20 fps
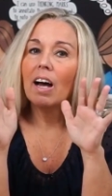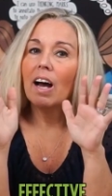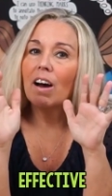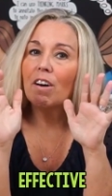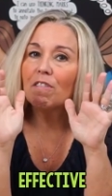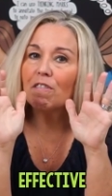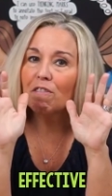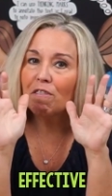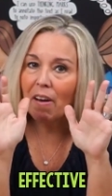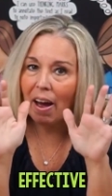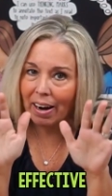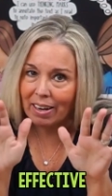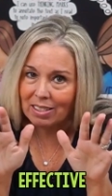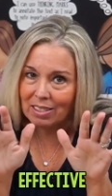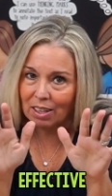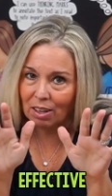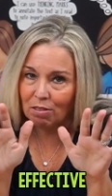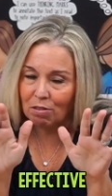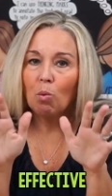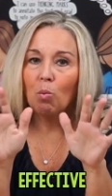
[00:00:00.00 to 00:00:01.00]

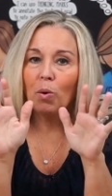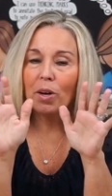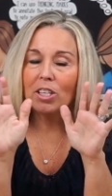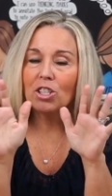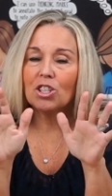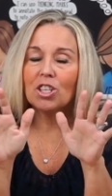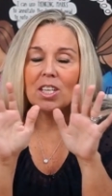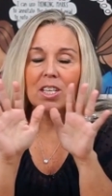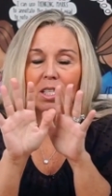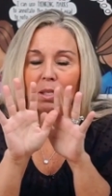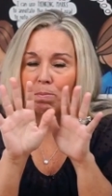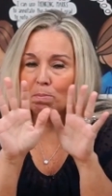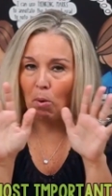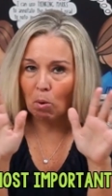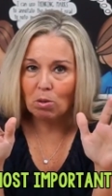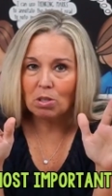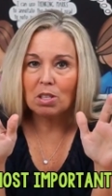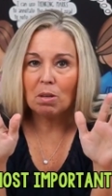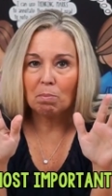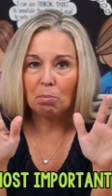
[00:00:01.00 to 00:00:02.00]
effective, which is
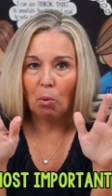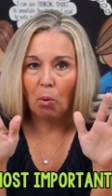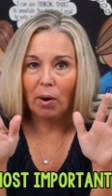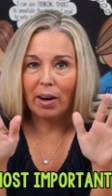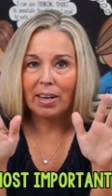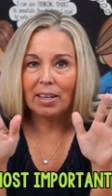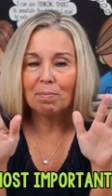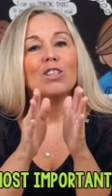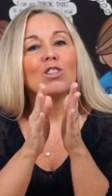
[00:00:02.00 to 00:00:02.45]
most important.